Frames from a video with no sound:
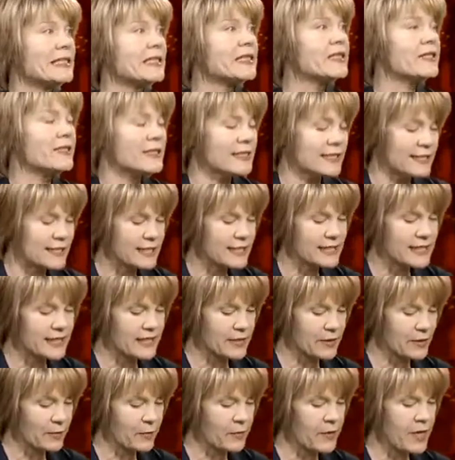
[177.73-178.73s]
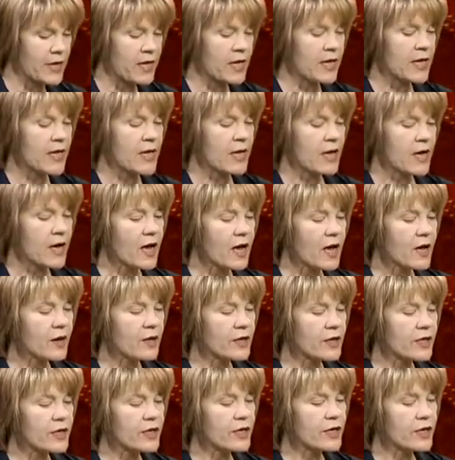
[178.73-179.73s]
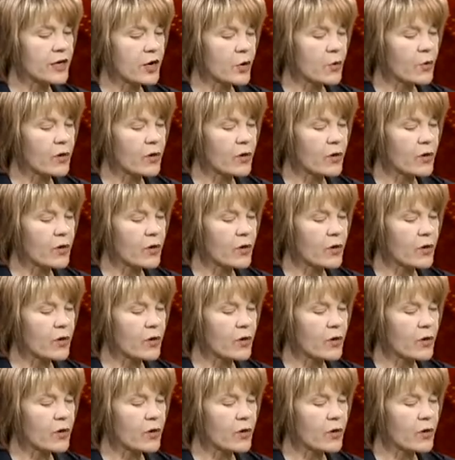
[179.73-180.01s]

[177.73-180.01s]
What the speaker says: in the system. You know,